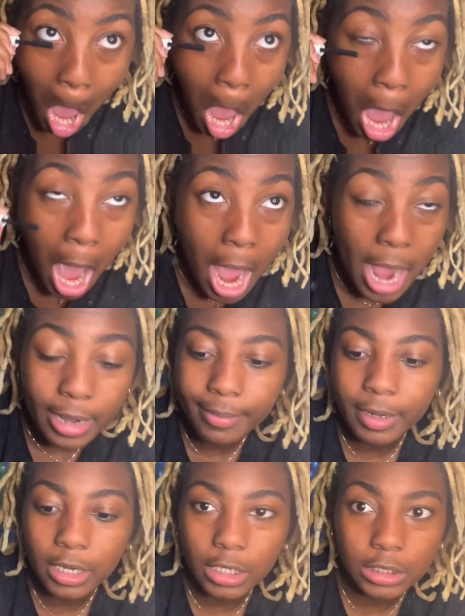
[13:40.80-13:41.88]
I ended up meeting
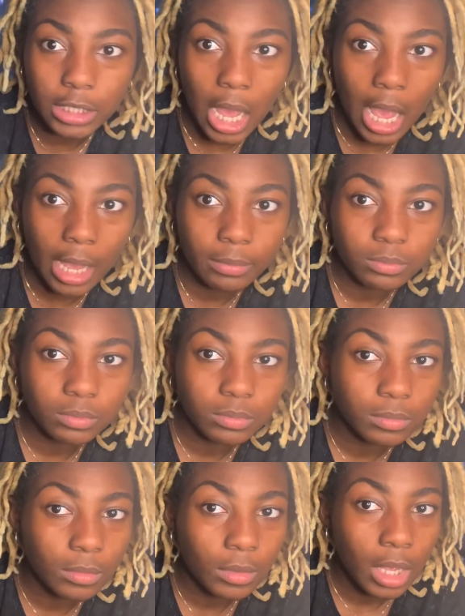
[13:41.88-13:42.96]
this guy,
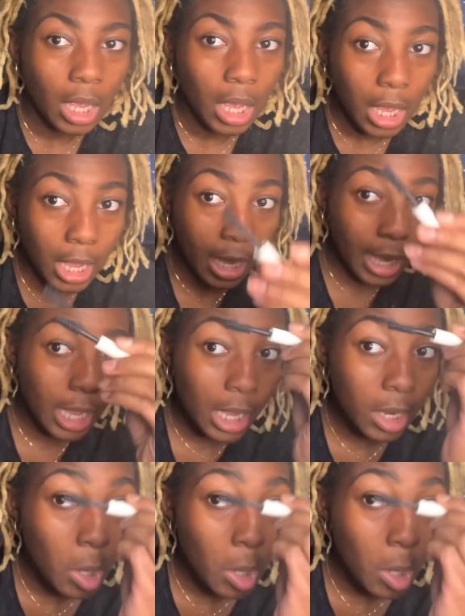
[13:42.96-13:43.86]
and